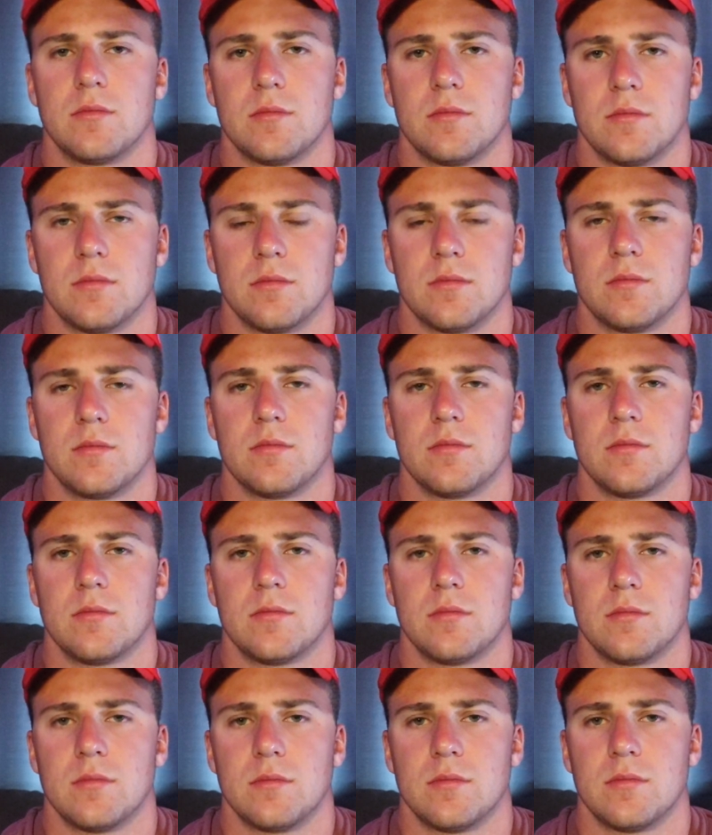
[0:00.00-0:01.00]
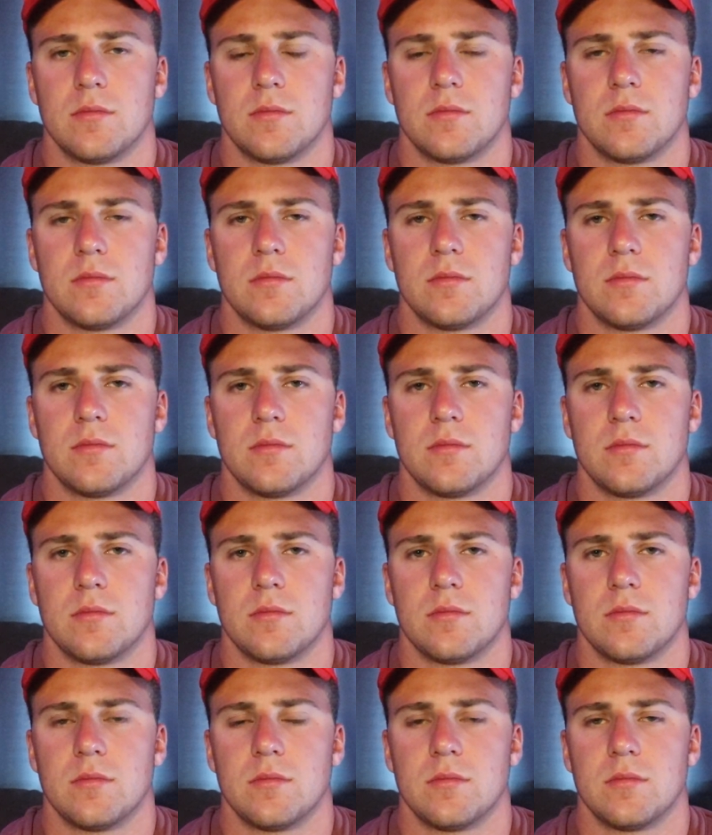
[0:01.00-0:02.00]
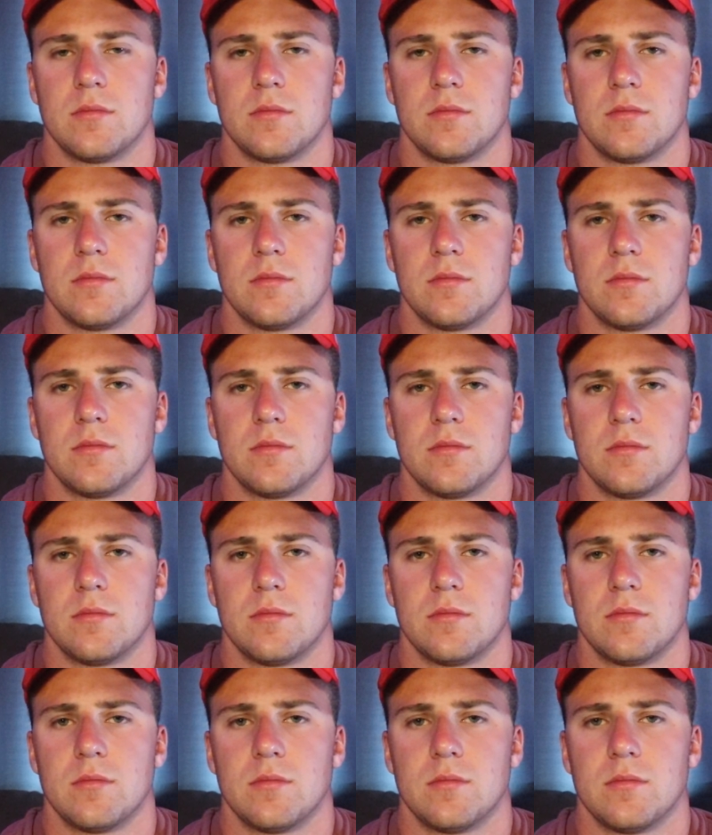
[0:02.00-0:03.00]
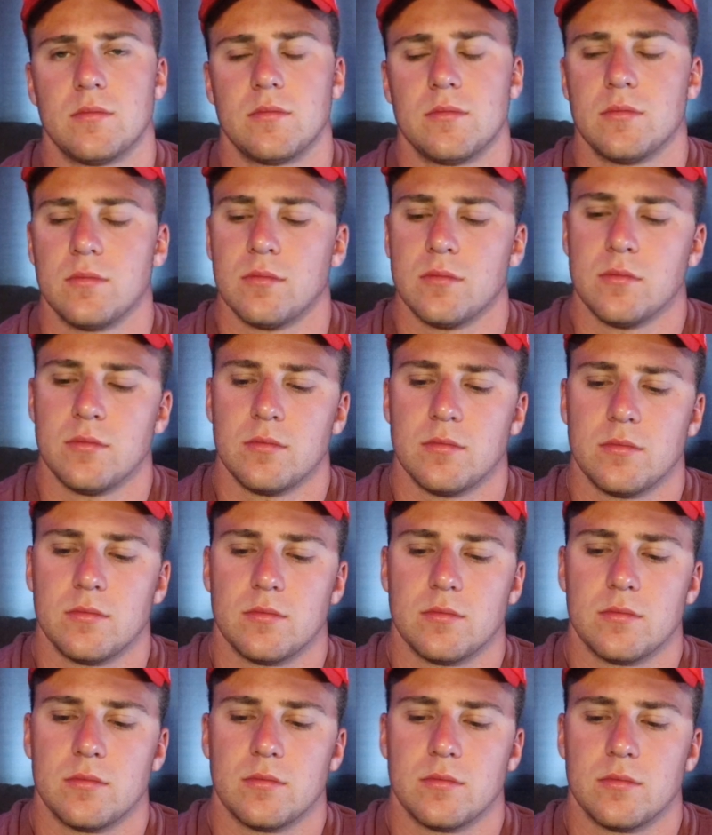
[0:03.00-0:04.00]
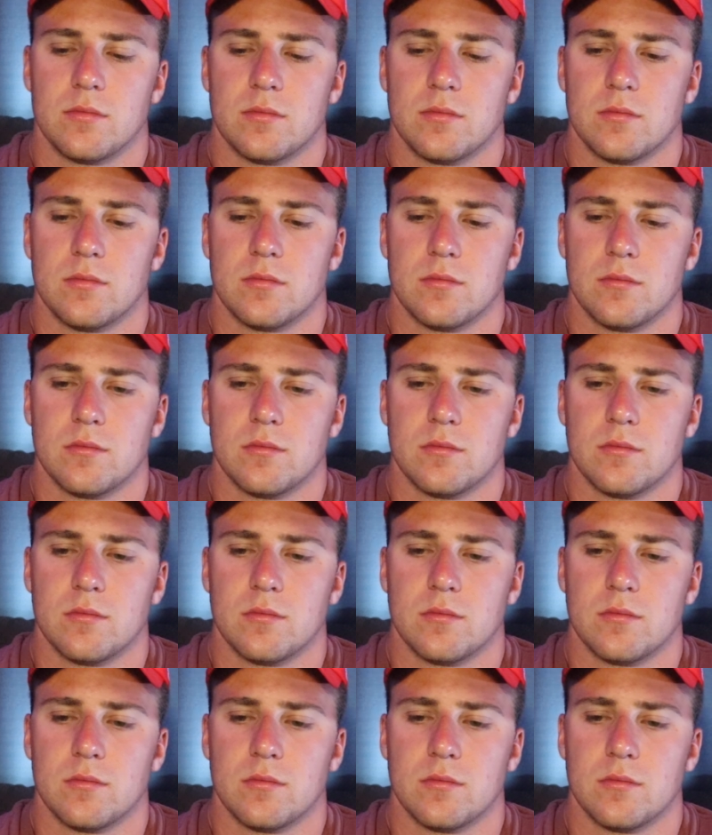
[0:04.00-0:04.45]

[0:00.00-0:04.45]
No one is speaking in this clip.